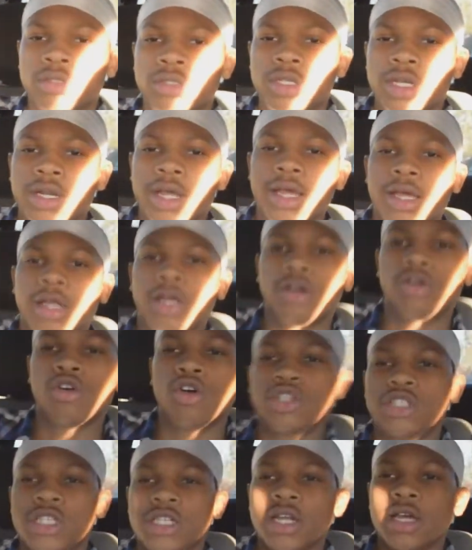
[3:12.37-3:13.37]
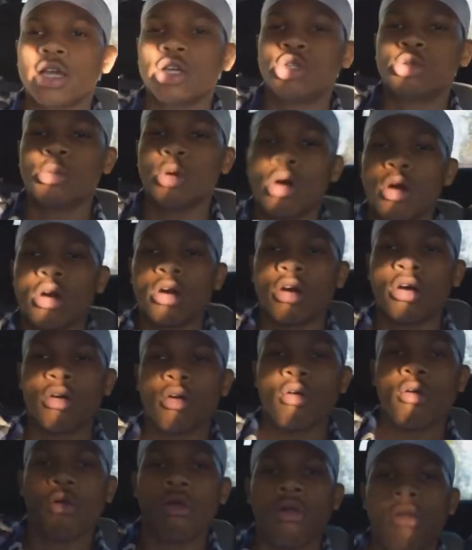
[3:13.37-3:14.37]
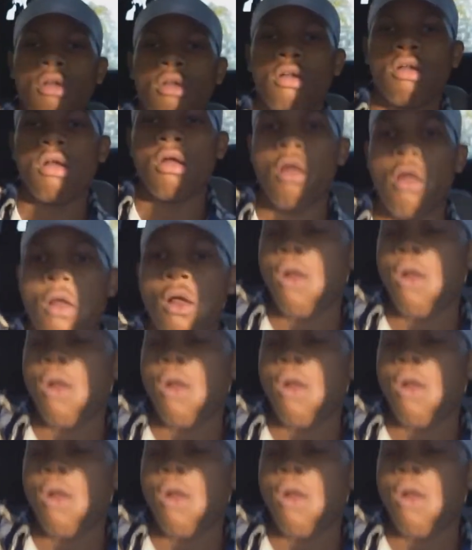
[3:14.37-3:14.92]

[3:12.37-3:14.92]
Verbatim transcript: Today, later on today, tomorrow. This link gonna be down in the